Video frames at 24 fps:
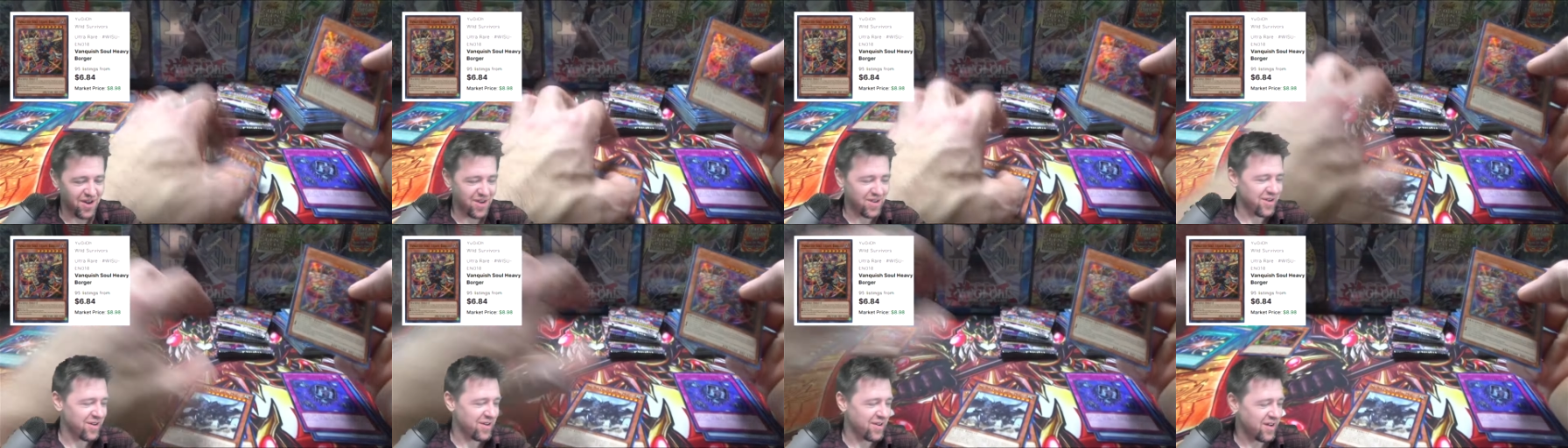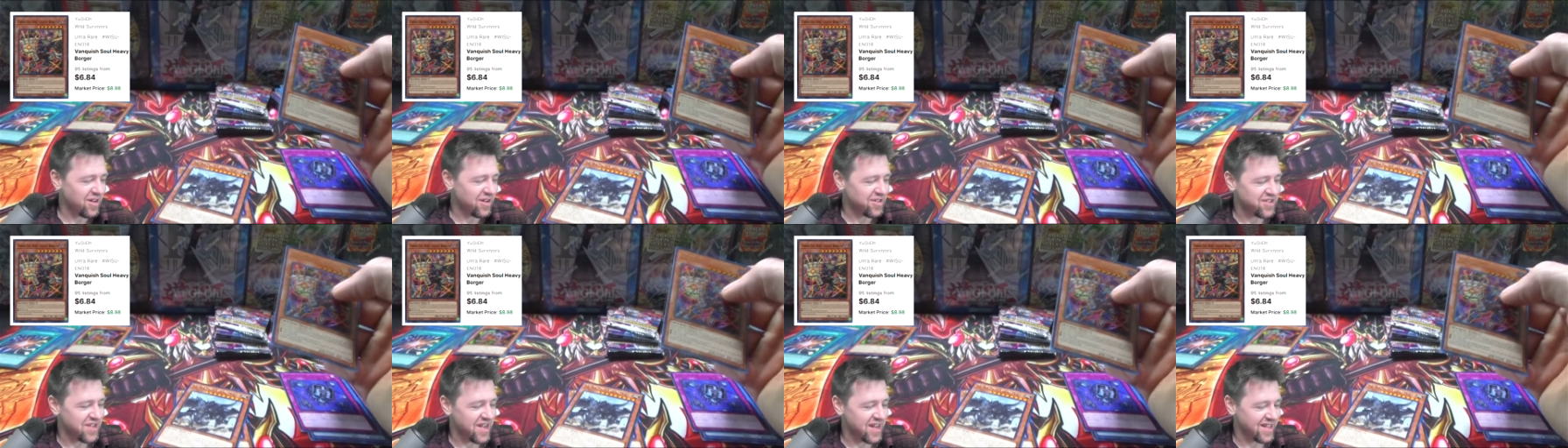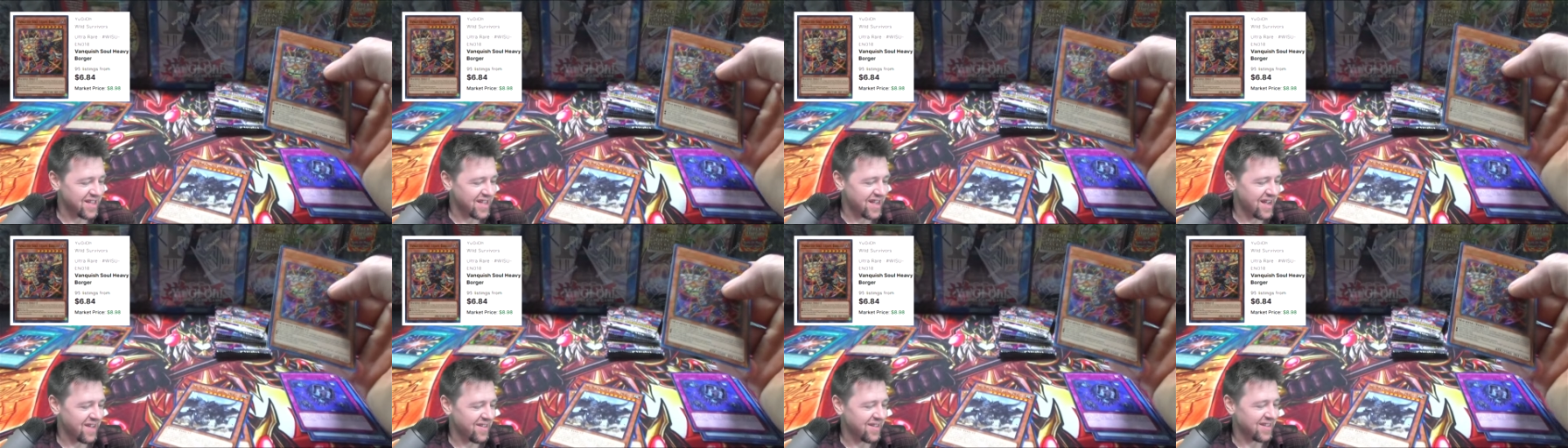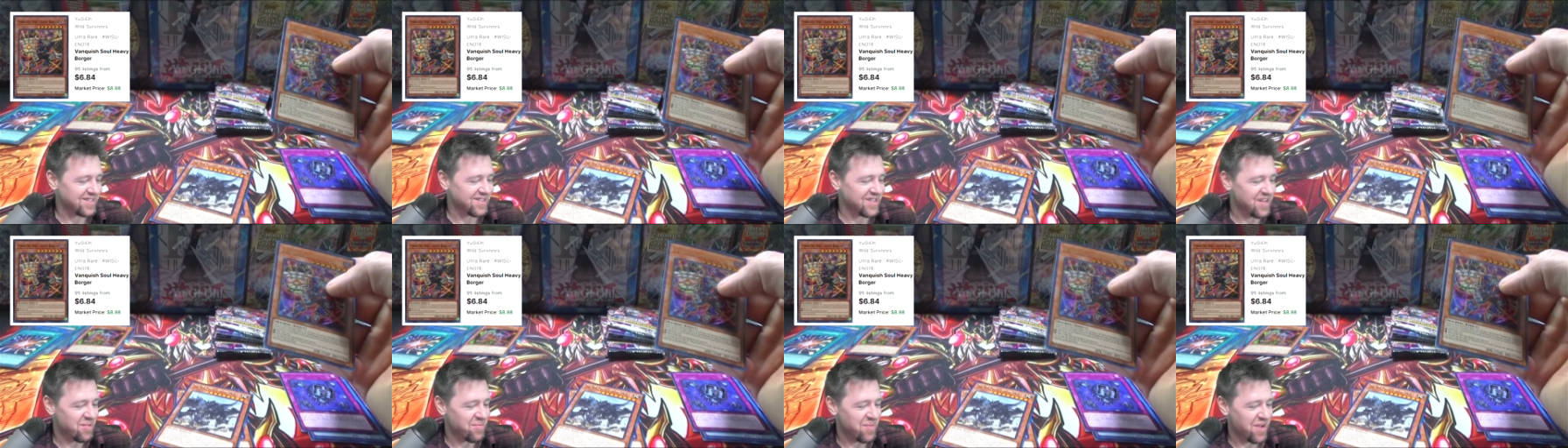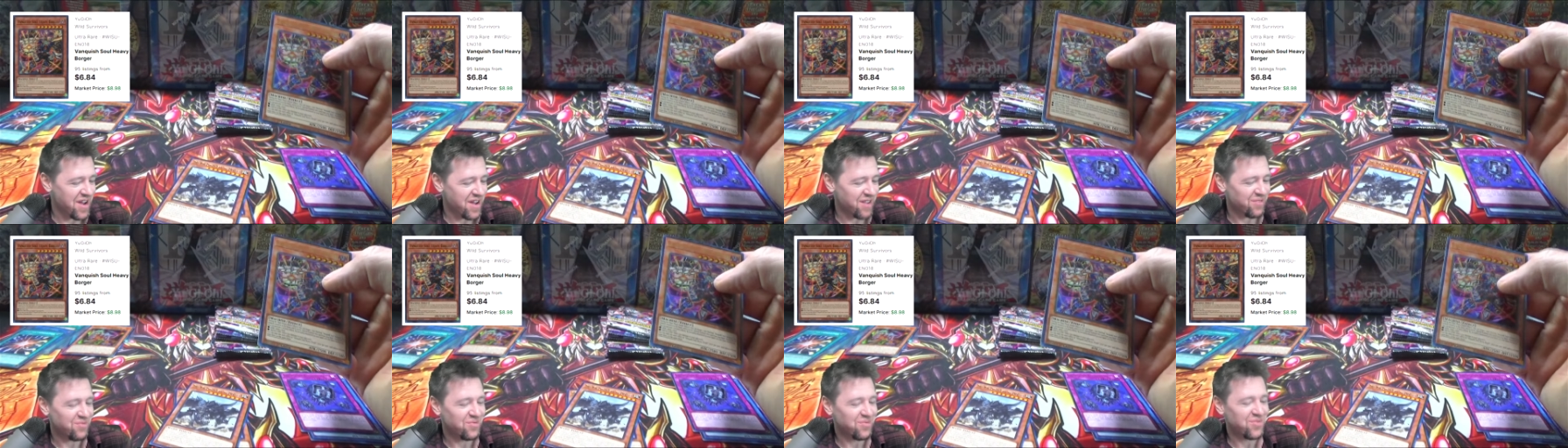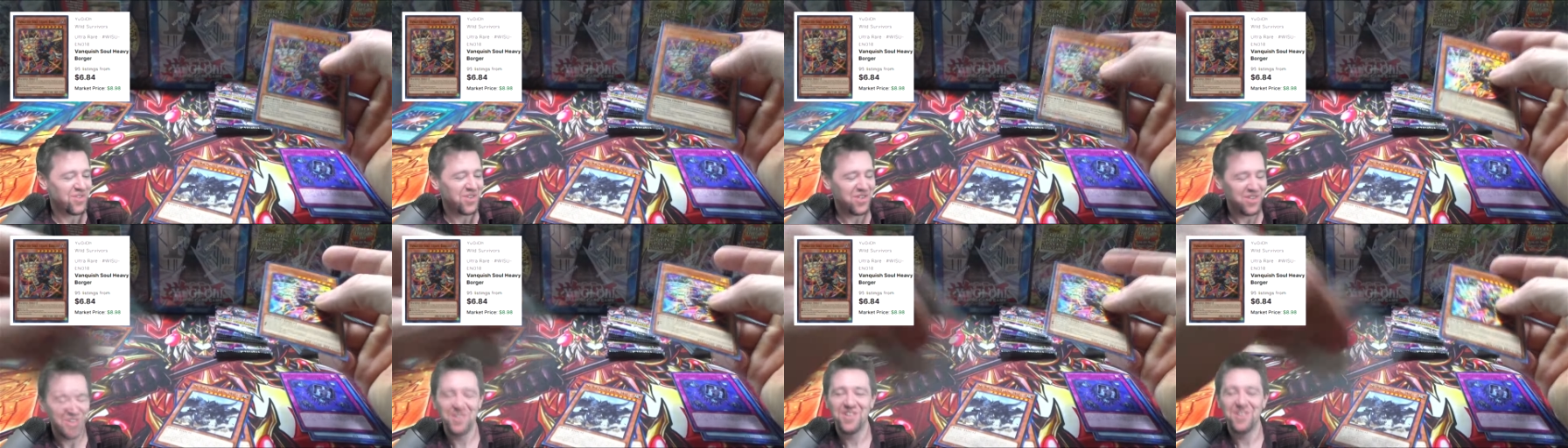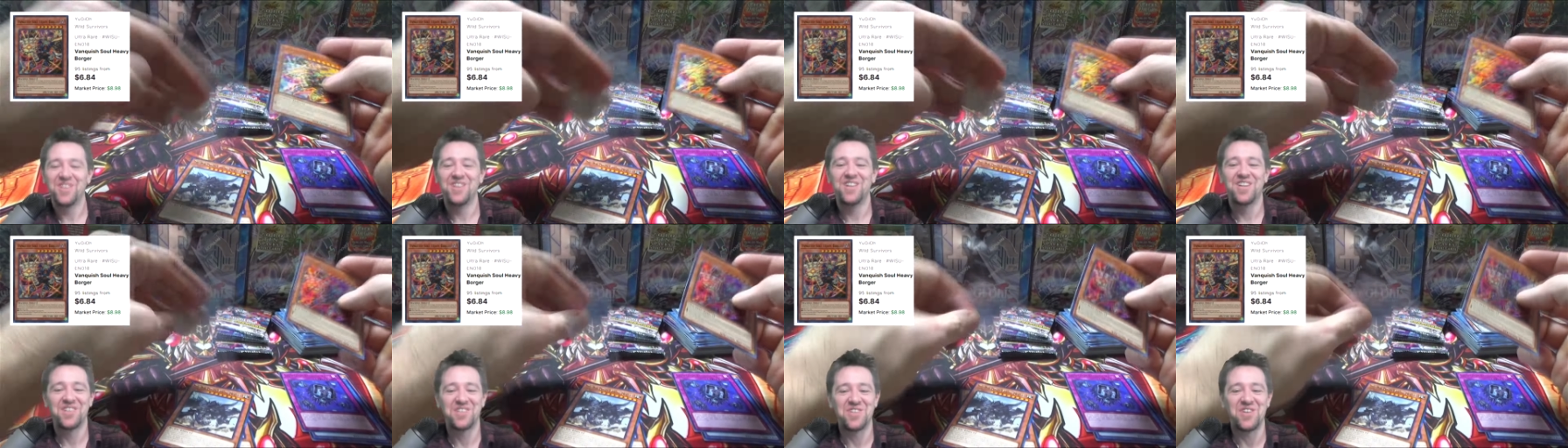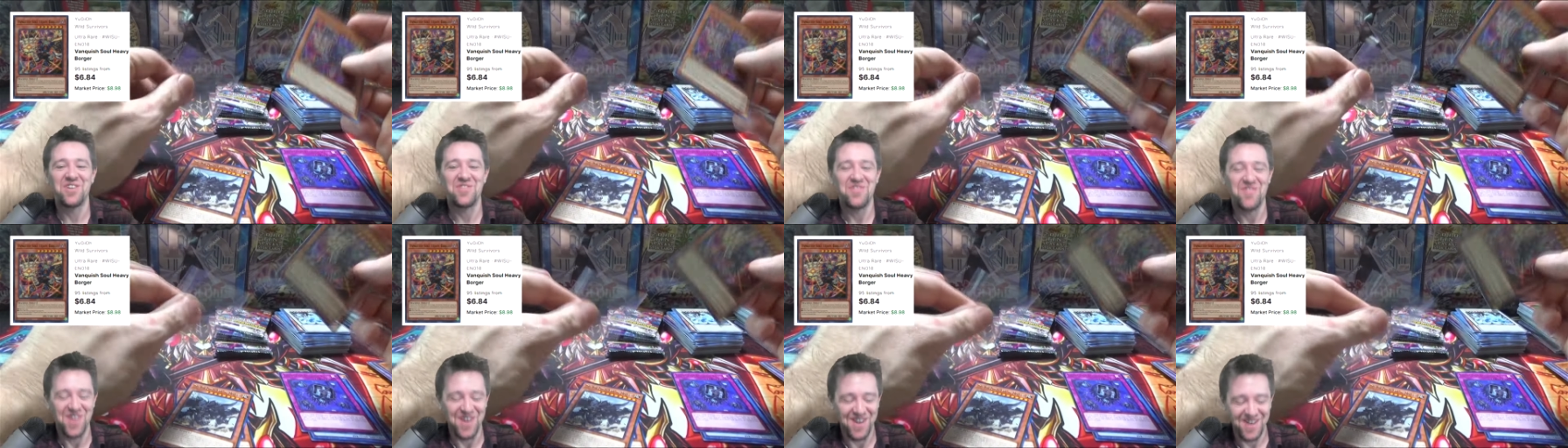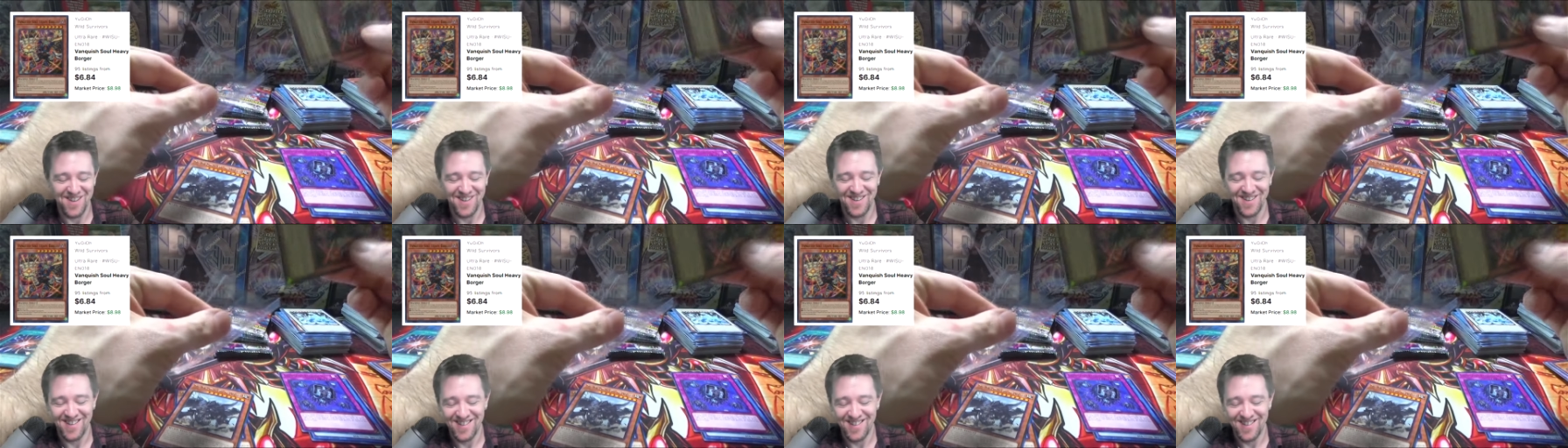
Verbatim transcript: dude, I'll take that, that's not bad, that's not bad.